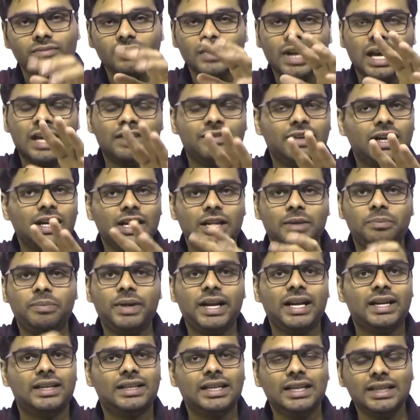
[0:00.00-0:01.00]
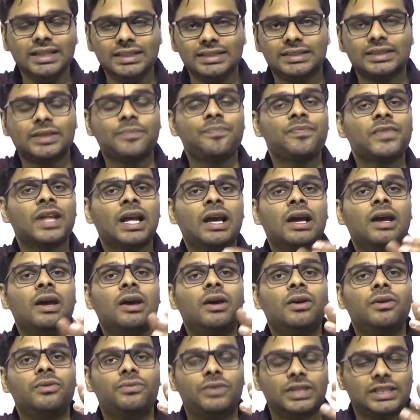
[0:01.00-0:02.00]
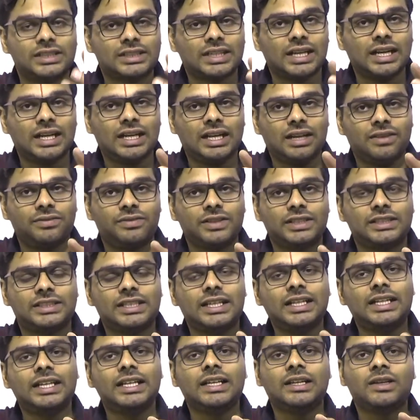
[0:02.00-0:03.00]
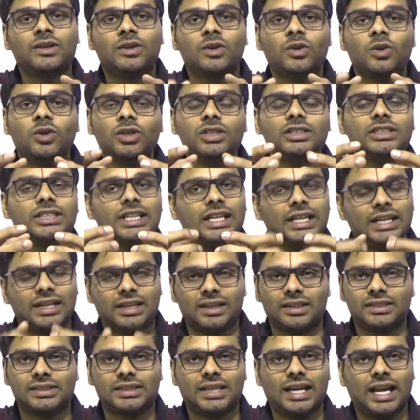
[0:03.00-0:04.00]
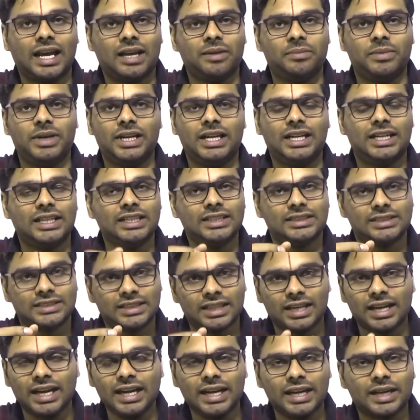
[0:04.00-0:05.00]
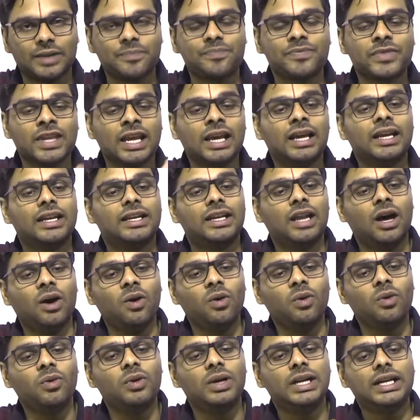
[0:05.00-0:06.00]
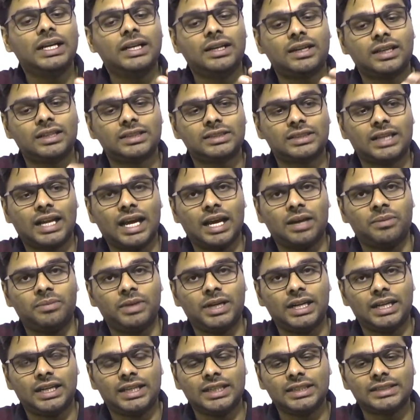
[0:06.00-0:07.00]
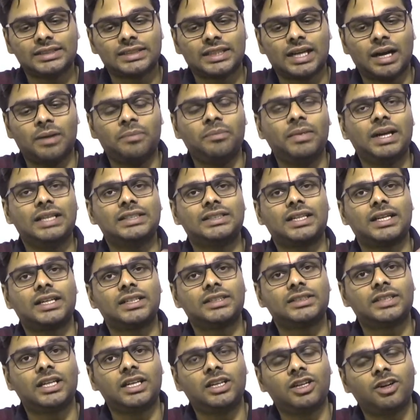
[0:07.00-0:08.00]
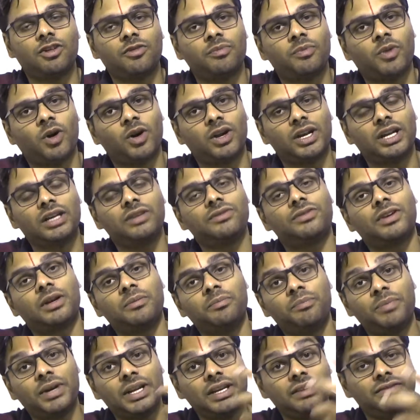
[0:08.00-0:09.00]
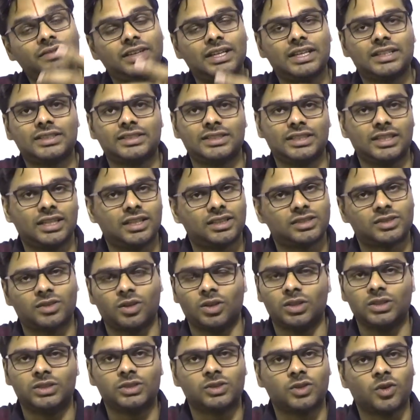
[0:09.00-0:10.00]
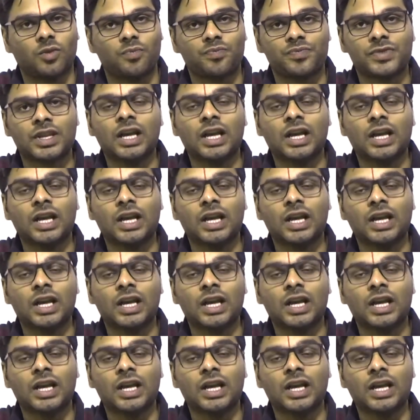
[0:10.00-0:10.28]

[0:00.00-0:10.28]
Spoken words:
I will repeat this. Fiscal deficit includes interest liabilities, right? Now, interest liabilities come as a result of borrowing from previous years also.